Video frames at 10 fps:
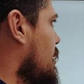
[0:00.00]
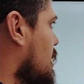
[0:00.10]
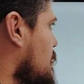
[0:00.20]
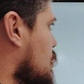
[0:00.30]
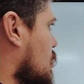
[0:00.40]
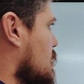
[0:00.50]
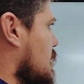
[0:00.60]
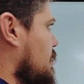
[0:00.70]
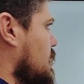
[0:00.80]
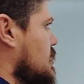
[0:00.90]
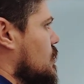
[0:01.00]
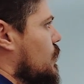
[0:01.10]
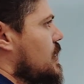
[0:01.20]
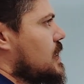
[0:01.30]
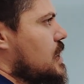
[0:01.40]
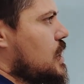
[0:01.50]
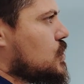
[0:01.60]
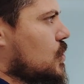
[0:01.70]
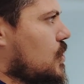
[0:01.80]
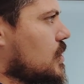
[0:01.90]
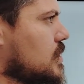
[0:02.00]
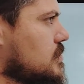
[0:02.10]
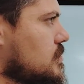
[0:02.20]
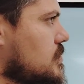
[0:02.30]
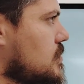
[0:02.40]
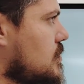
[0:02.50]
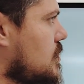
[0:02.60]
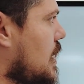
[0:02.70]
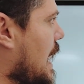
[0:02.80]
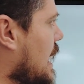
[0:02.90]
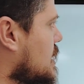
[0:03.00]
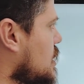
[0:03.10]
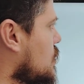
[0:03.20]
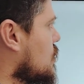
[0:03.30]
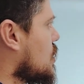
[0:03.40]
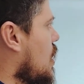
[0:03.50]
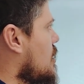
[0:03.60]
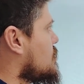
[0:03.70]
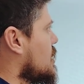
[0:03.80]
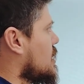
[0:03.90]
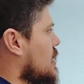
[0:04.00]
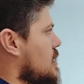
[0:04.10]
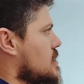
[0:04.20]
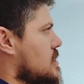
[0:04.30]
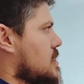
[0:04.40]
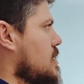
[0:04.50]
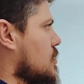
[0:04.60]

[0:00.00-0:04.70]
momentum is conserved when the net torque acting on the object is